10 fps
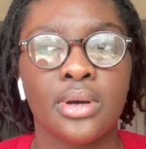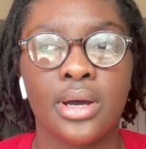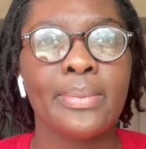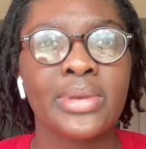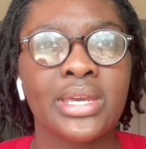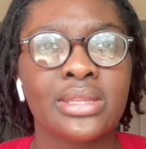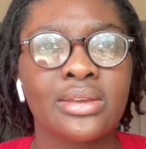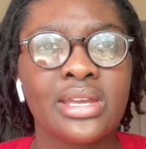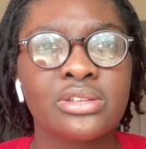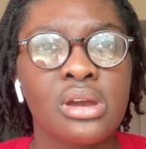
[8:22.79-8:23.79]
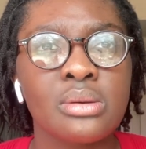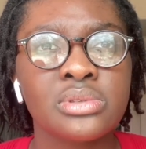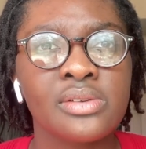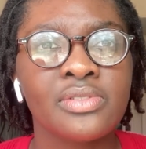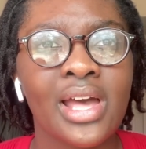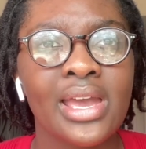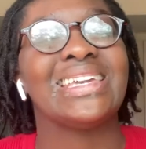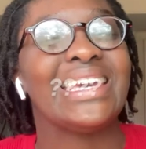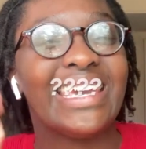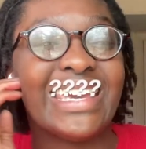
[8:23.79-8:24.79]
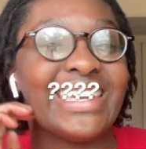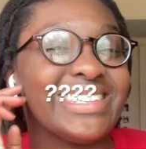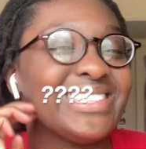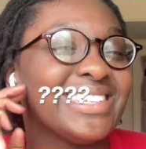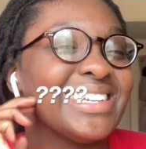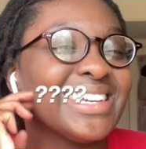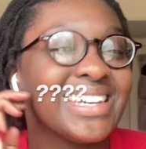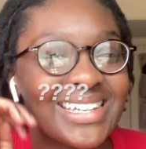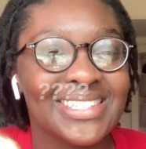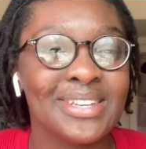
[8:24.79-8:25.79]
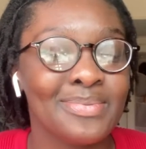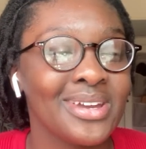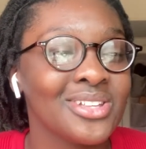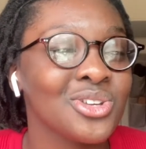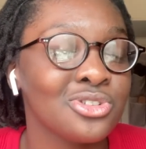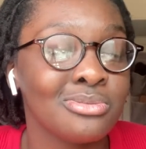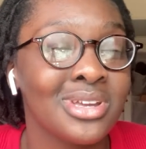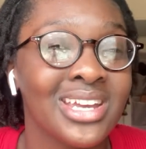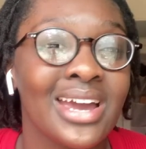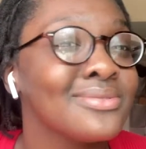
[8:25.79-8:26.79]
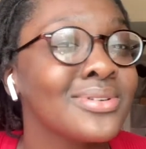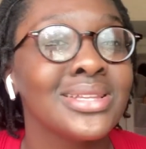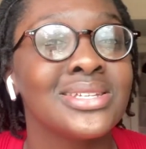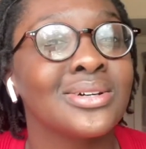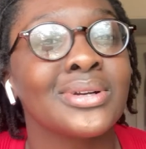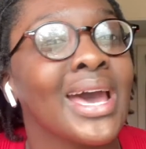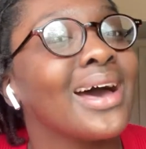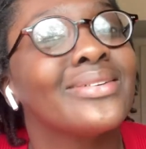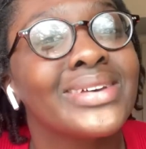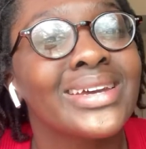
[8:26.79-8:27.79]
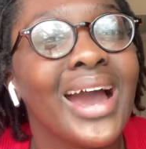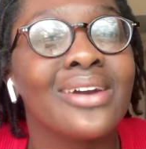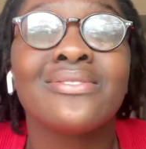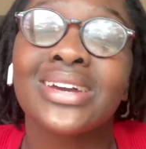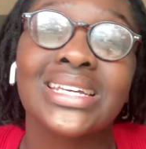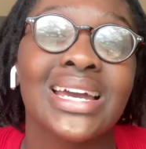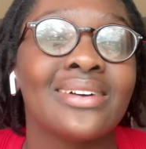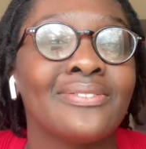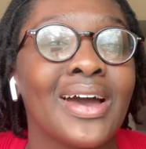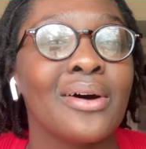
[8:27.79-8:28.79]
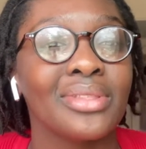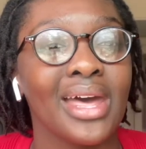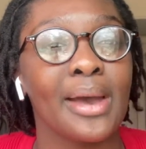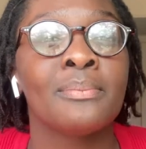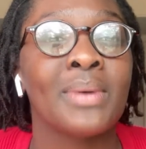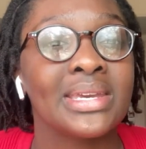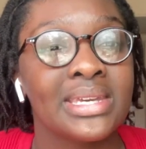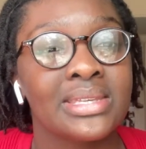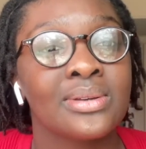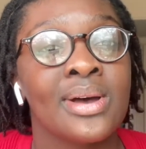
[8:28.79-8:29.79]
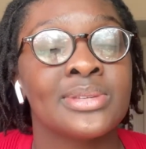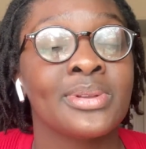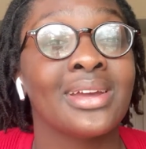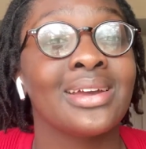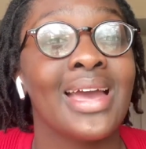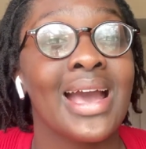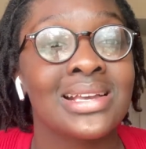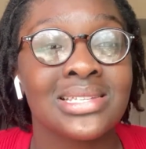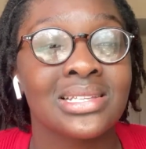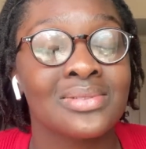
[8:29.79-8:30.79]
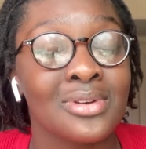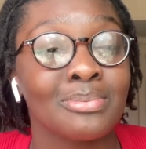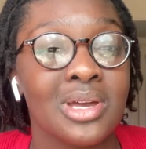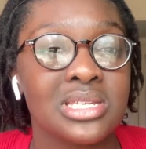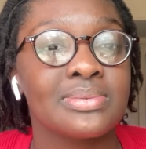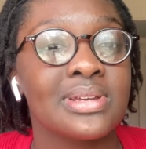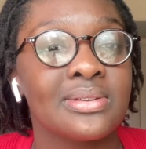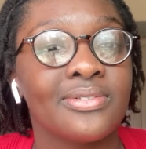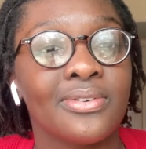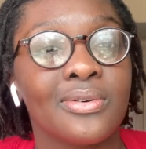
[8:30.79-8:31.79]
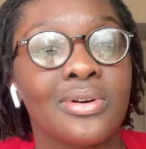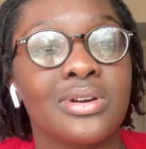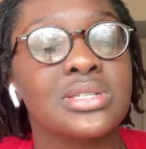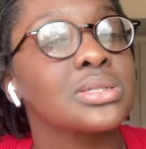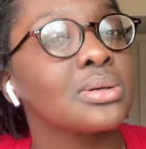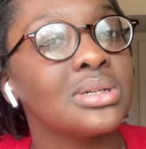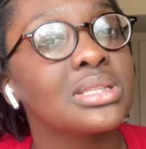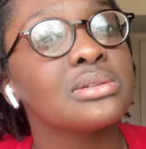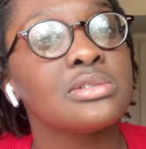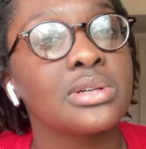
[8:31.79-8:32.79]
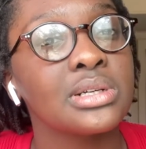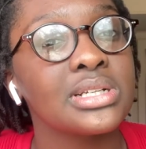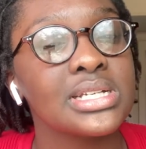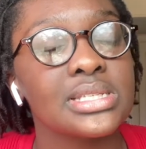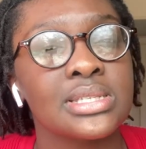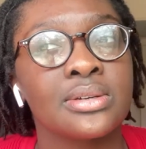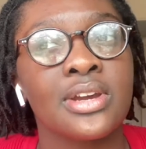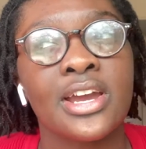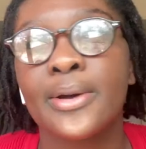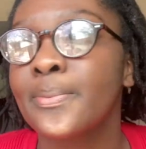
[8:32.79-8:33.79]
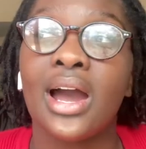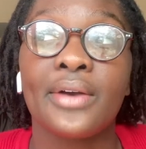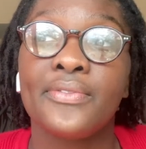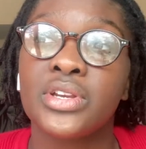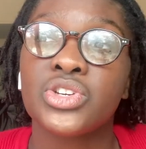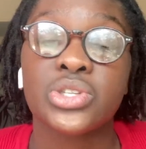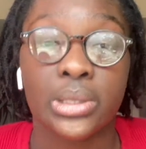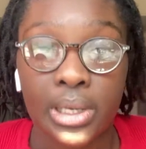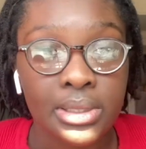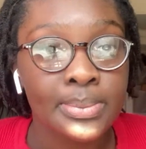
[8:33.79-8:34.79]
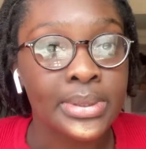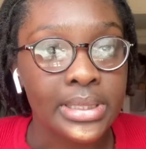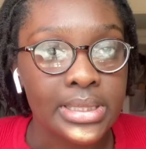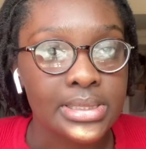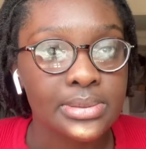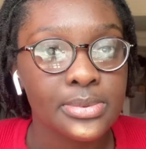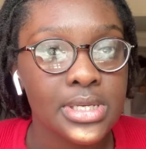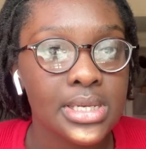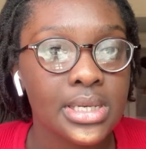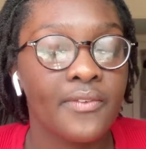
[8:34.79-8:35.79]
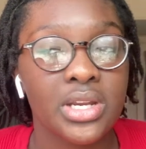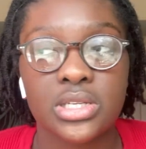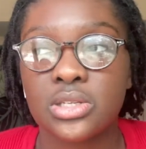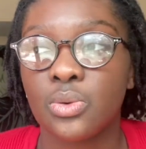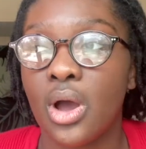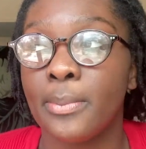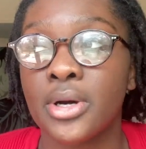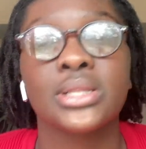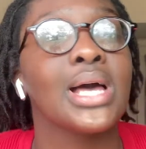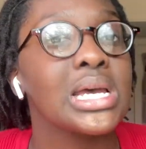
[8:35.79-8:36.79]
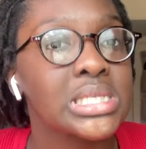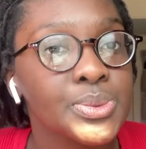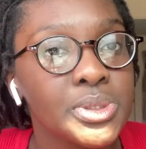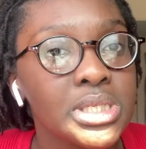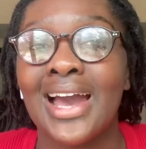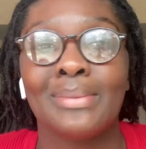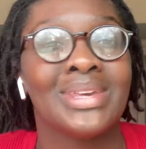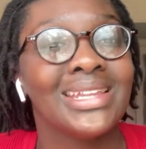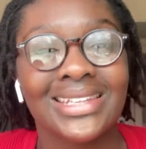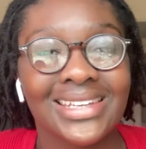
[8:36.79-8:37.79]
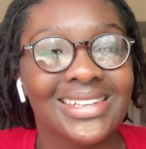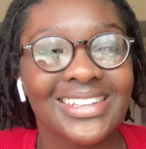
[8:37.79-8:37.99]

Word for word: I mean, in terms of like itching to be on social media, I really don't have it. I really have found that my Kindle has been an excellent replacement for scrolling through Twitter and Instagram. I finished another book this week, finished a book last week. I'm killing it.